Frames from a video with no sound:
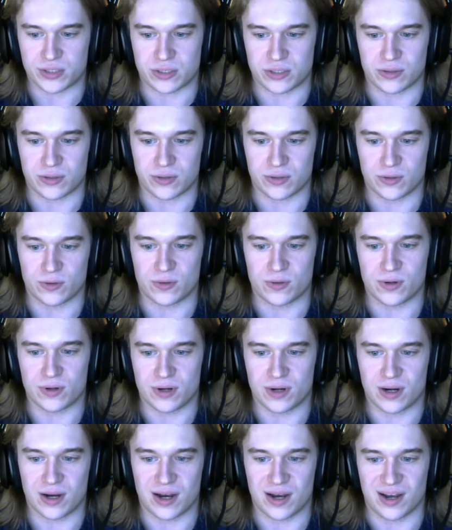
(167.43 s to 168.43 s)
to
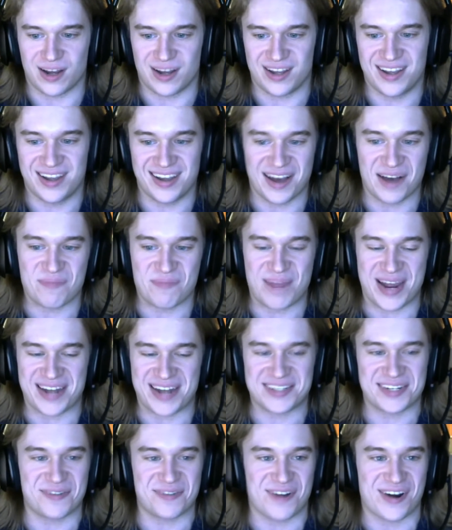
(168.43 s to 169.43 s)

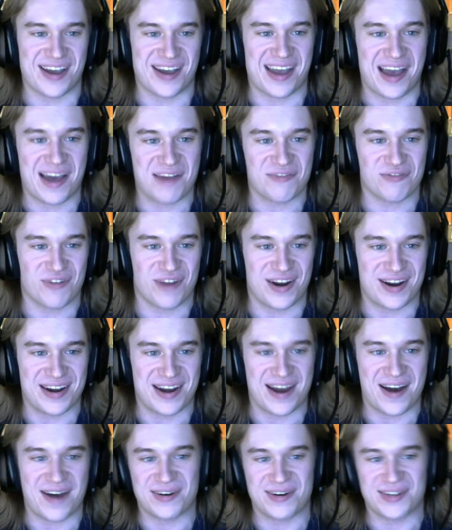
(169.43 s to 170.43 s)
abandon what I have right
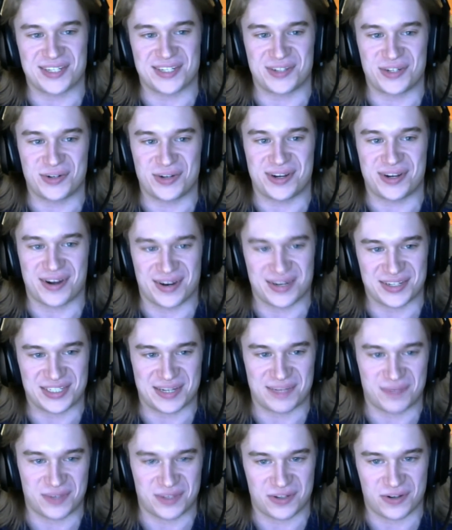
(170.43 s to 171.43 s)
now as a 2D
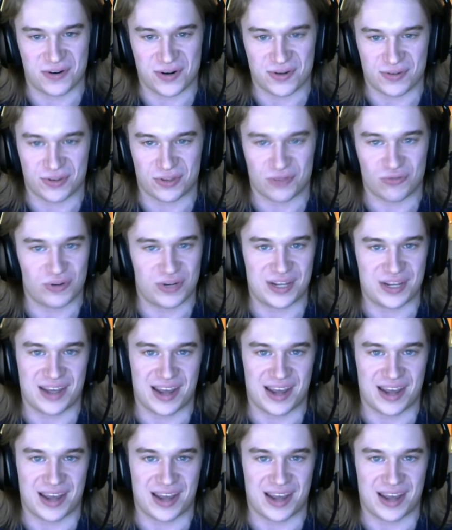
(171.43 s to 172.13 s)
concept and go to a 3D